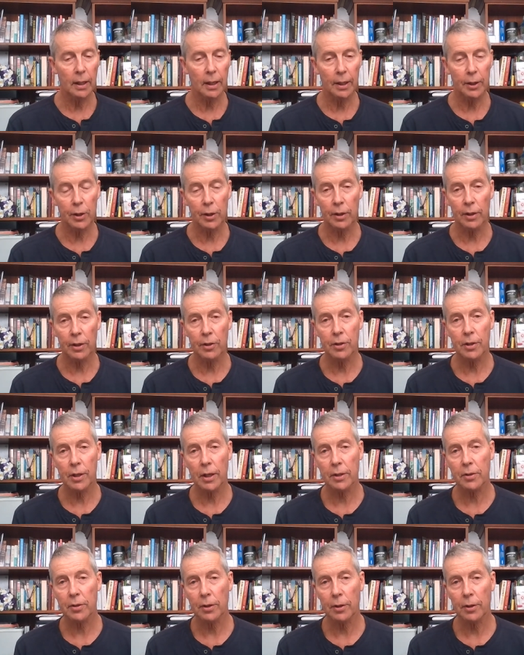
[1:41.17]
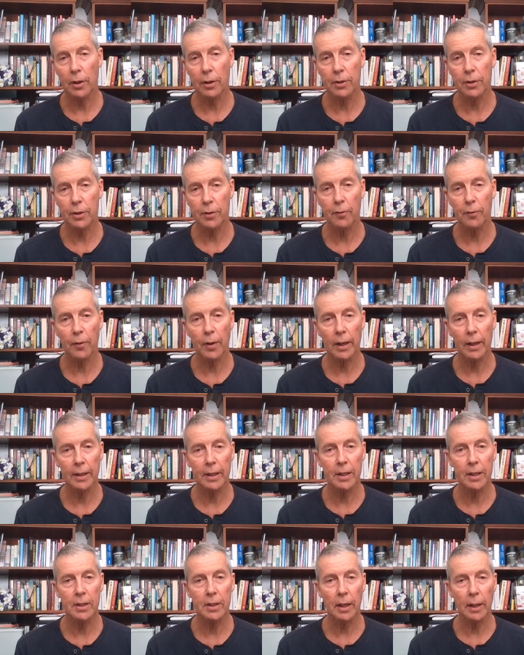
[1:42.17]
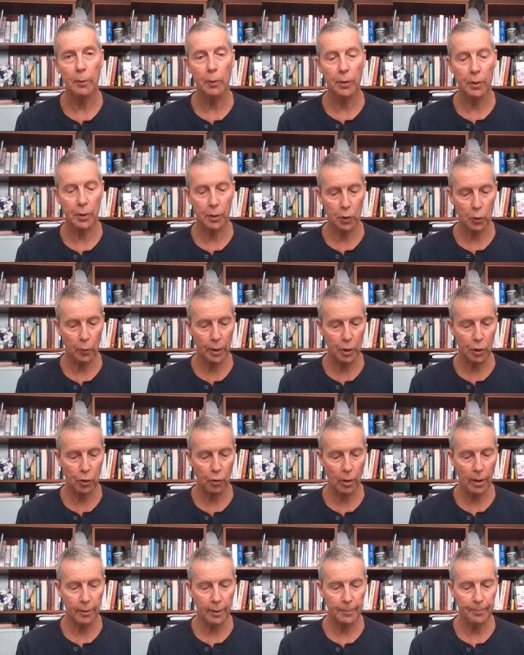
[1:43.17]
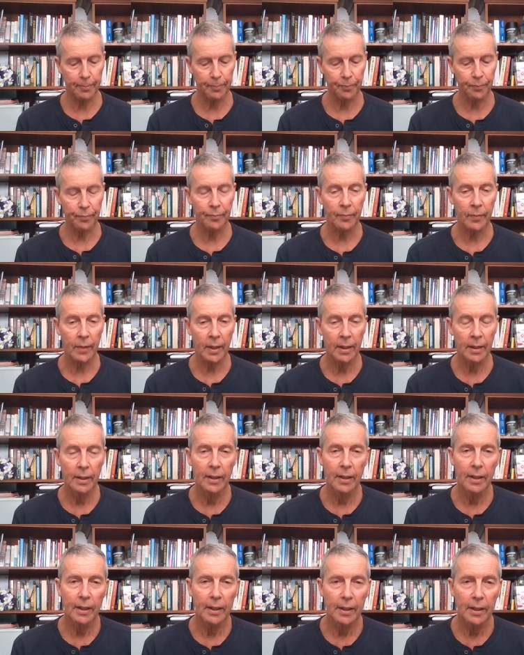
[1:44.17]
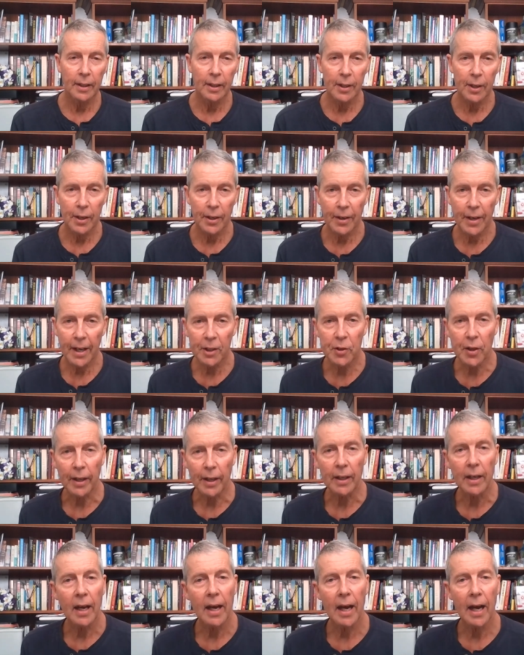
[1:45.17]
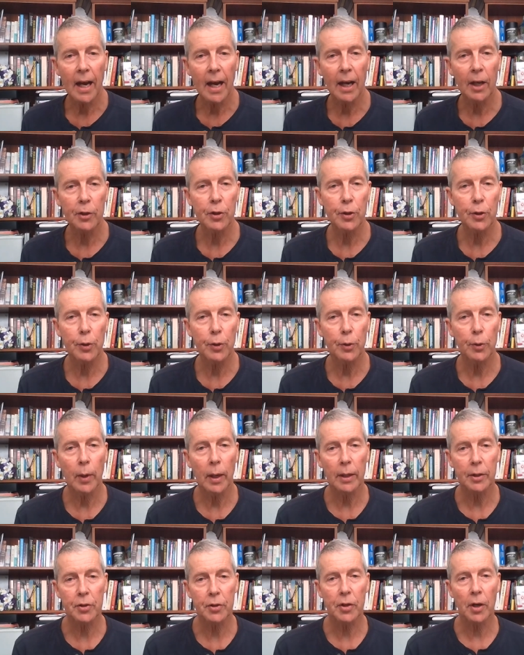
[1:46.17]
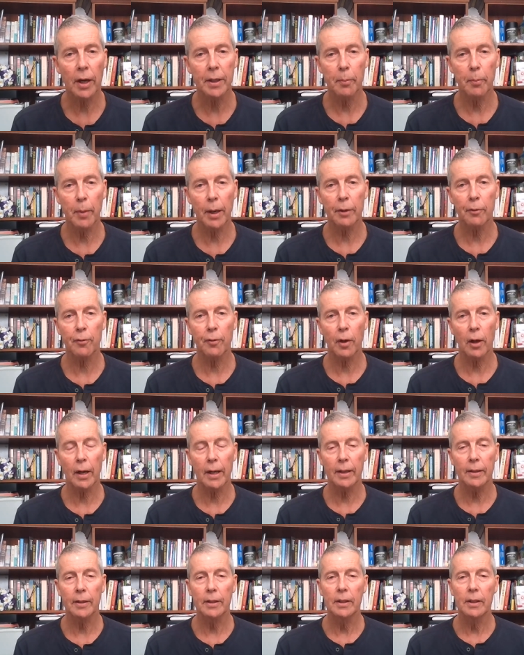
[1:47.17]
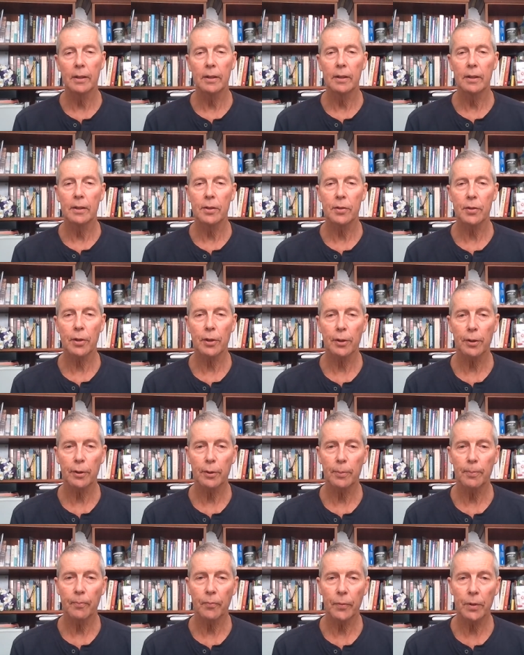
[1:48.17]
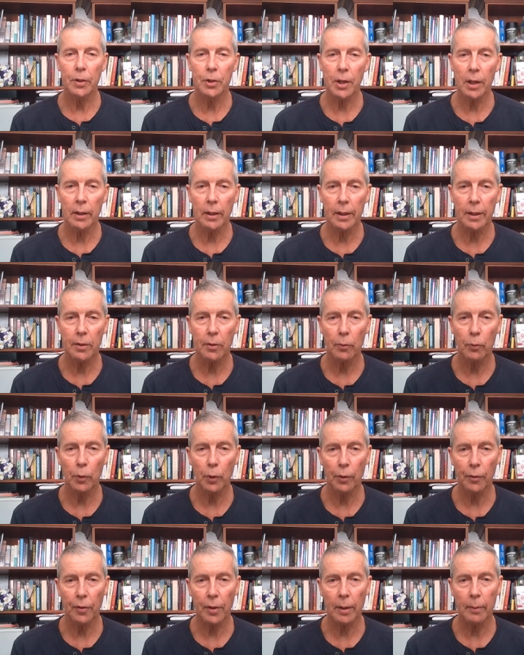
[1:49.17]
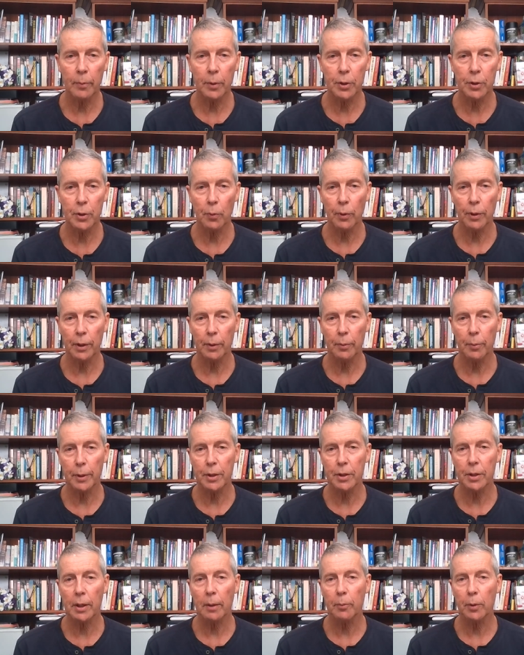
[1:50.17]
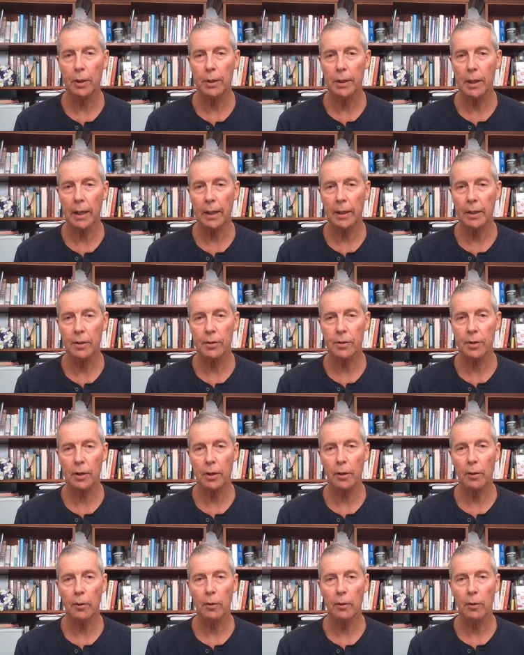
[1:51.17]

You can adjust the doses fairly easily with a syringe driver. Next thing, how do you site a butterfly? So generally the rule of thumb is you want it to be subcutaneous. So